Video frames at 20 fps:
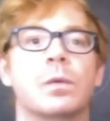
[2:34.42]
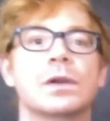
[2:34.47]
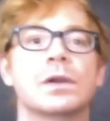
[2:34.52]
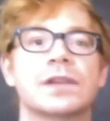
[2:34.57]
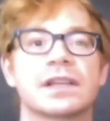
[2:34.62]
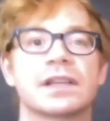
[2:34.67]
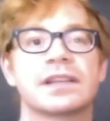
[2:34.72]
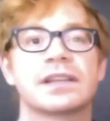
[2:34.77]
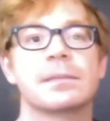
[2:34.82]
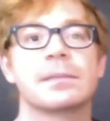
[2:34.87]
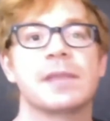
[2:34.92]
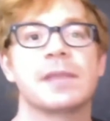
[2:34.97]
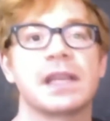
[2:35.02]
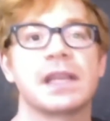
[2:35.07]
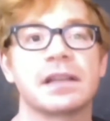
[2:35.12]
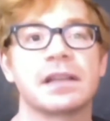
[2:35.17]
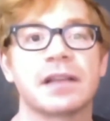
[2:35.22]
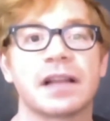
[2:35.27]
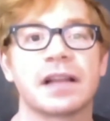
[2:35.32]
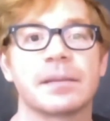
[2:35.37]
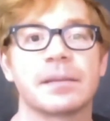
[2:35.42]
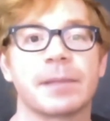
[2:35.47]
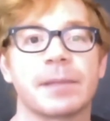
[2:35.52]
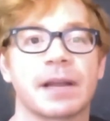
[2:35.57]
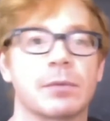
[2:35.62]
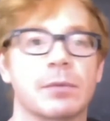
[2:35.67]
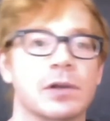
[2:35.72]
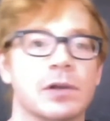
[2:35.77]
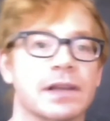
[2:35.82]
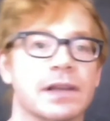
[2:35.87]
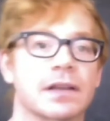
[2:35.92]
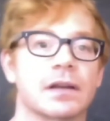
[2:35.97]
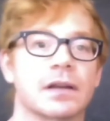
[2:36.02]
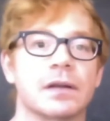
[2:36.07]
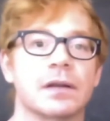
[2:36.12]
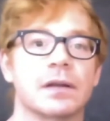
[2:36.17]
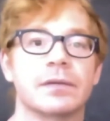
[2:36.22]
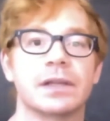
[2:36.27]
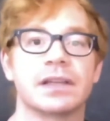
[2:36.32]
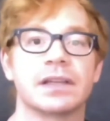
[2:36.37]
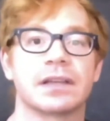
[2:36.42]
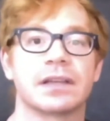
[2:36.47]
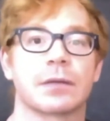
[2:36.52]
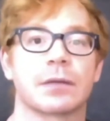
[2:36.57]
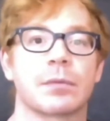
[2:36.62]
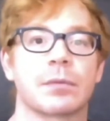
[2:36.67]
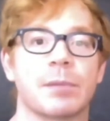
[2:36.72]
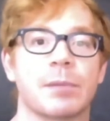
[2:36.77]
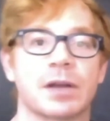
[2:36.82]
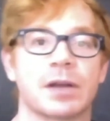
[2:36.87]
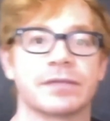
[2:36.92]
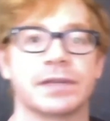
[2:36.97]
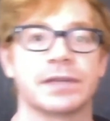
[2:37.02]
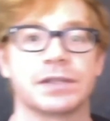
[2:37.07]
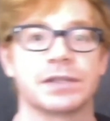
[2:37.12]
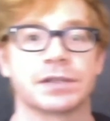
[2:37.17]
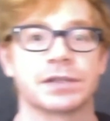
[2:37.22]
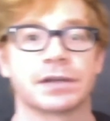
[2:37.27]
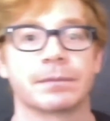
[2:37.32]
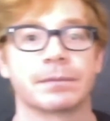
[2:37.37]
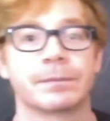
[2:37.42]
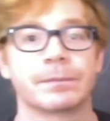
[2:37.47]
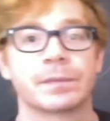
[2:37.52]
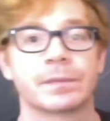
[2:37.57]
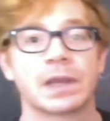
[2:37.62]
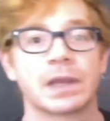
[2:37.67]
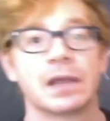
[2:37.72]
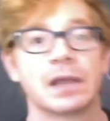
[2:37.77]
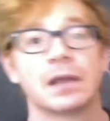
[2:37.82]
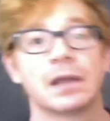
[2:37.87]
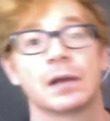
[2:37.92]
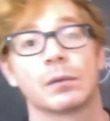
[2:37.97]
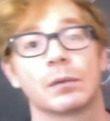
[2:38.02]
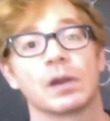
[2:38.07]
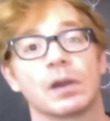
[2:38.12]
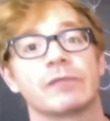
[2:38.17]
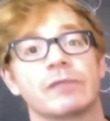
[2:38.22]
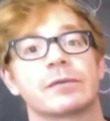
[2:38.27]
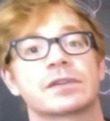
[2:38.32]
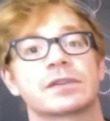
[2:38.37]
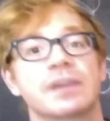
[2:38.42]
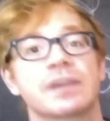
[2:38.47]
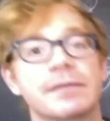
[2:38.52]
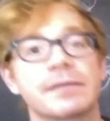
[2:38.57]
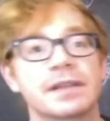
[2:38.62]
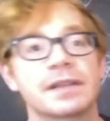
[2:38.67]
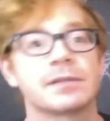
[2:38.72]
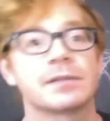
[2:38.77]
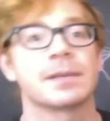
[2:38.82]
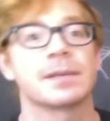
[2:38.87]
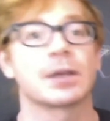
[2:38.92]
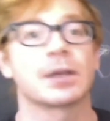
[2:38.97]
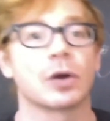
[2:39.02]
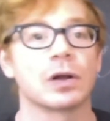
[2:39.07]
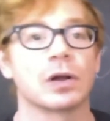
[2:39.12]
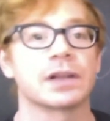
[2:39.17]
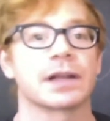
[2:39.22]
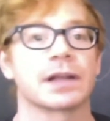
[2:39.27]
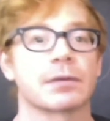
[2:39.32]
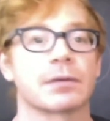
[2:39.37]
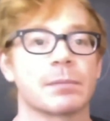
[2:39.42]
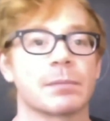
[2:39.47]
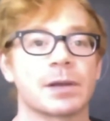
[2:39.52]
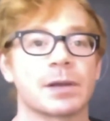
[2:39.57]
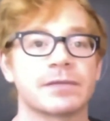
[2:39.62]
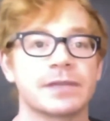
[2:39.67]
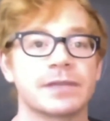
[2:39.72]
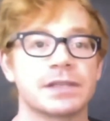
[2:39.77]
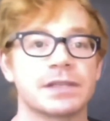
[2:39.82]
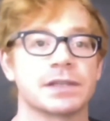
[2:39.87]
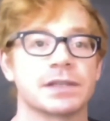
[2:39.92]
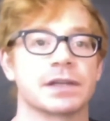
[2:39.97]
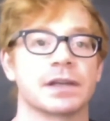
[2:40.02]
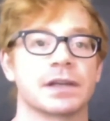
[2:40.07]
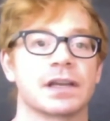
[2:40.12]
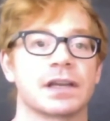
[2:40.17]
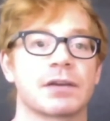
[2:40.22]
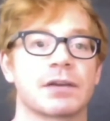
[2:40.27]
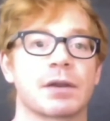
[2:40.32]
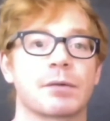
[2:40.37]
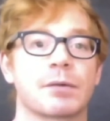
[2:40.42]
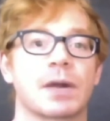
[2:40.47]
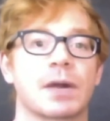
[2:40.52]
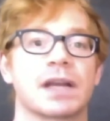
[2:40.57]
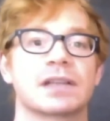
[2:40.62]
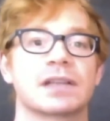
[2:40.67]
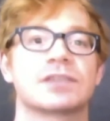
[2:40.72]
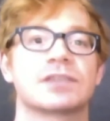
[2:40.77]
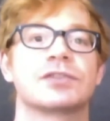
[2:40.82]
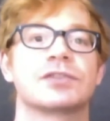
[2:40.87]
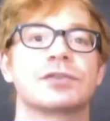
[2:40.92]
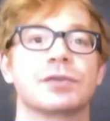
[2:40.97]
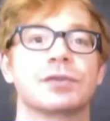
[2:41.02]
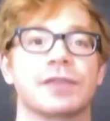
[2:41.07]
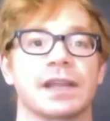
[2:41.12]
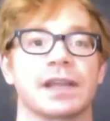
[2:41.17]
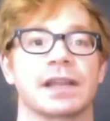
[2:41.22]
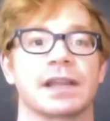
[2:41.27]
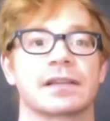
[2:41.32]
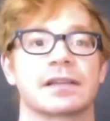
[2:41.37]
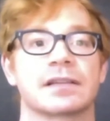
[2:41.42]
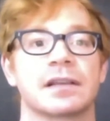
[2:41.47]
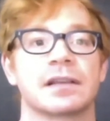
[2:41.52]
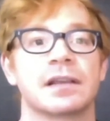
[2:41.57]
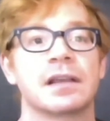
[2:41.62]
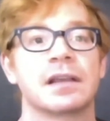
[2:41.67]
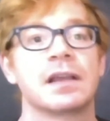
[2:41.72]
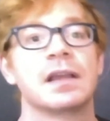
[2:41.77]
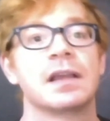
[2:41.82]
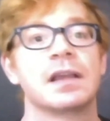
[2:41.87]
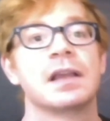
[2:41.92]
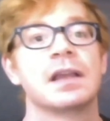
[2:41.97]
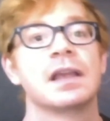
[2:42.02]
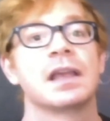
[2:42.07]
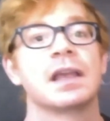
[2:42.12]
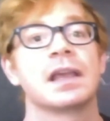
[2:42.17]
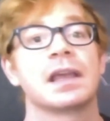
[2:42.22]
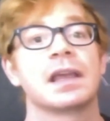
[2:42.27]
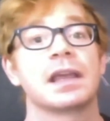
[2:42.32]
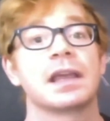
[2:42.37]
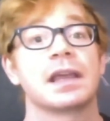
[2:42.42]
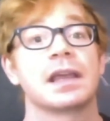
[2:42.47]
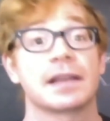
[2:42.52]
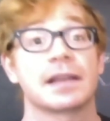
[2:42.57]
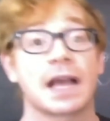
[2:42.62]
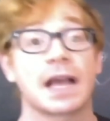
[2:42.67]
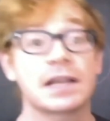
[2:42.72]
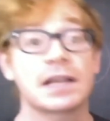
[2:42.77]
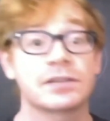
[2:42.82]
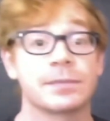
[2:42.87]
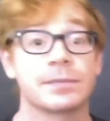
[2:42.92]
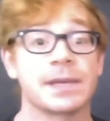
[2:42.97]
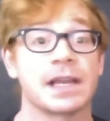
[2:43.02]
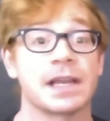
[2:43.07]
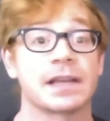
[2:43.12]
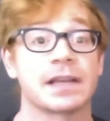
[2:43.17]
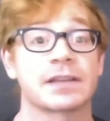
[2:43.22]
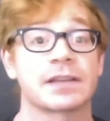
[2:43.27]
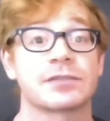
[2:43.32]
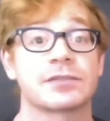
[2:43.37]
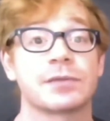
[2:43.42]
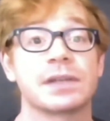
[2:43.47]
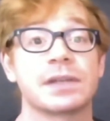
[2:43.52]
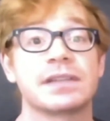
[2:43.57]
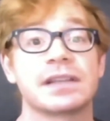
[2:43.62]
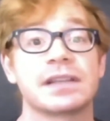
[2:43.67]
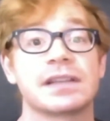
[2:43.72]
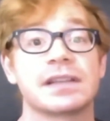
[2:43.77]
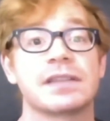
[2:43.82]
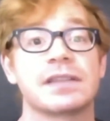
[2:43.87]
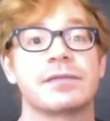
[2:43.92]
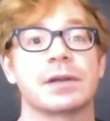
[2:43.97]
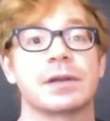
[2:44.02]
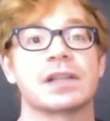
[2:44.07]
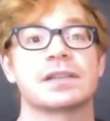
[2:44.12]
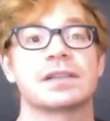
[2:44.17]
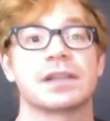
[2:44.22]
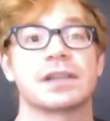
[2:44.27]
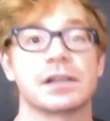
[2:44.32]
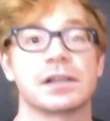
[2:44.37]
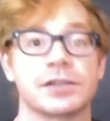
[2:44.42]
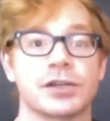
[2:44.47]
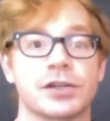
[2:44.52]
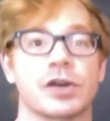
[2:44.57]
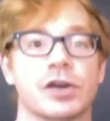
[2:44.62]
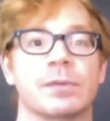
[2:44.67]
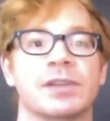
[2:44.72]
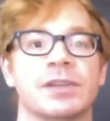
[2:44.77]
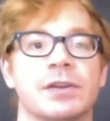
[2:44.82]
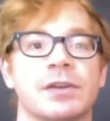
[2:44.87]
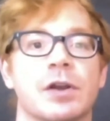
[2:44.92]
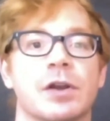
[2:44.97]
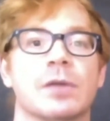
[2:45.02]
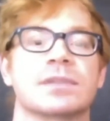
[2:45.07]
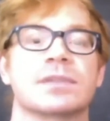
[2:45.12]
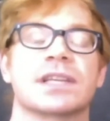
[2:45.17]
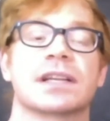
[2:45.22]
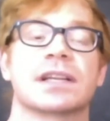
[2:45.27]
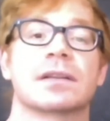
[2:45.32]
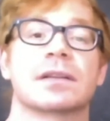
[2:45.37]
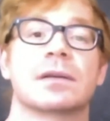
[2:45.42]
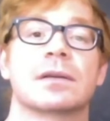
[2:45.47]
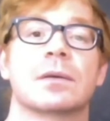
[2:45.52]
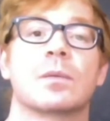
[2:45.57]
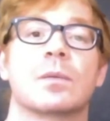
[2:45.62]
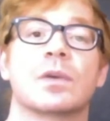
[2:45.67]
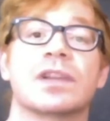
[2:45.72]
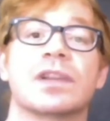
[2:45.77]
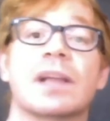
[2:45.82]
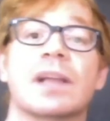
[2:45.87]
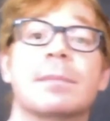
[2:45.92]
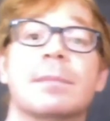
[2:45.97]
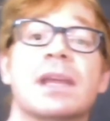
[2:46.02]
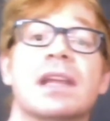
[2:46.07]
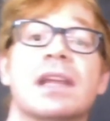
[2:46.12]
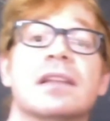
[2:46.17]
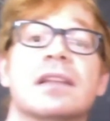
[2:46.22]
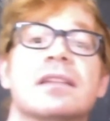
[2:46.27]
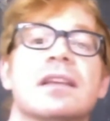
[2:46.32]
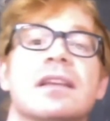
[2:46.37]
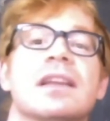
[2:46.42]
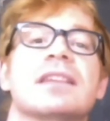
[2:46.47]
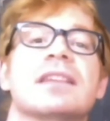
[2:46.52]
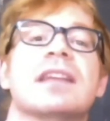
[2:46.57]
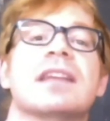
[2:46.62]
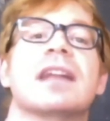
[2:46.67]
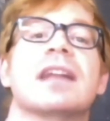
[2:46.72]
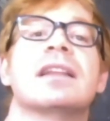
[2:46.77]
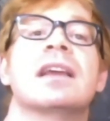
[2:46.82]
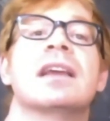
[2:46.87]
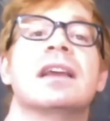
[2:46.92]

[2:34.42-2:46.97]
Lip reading: does it mean that the parabolic curve is a robust feature? Well, for something to be called a robust feature, it requires two things. It has to be an extrinsic differential geometry object. What that means is that